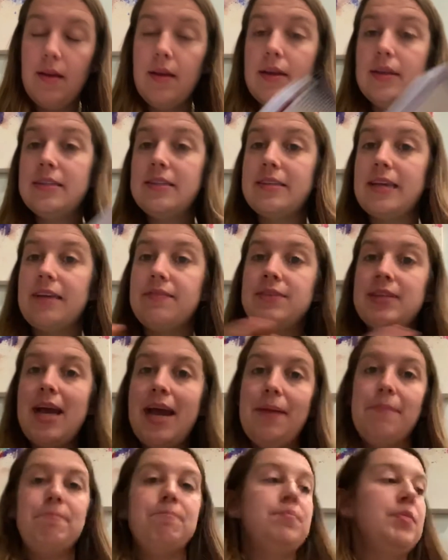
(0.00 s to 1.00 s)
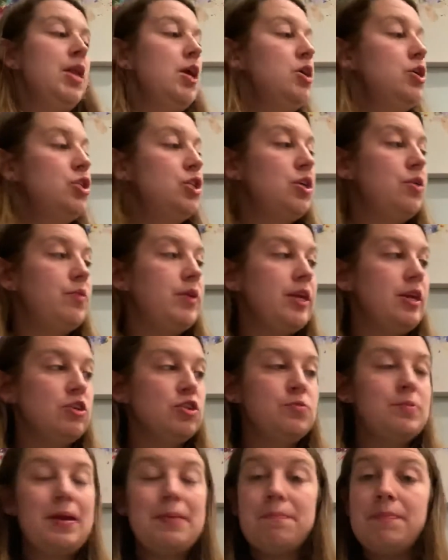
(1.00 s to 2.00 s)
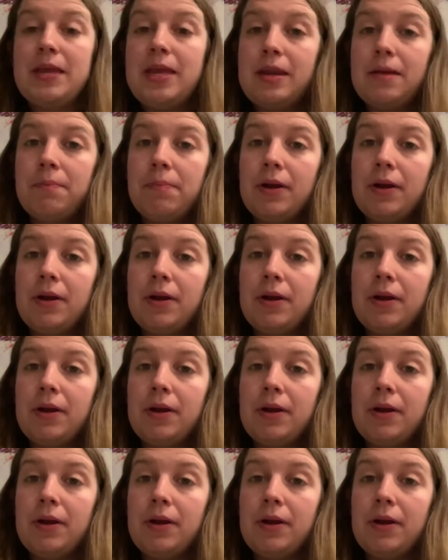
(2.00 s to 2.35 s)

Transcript: save time. So here's my peanut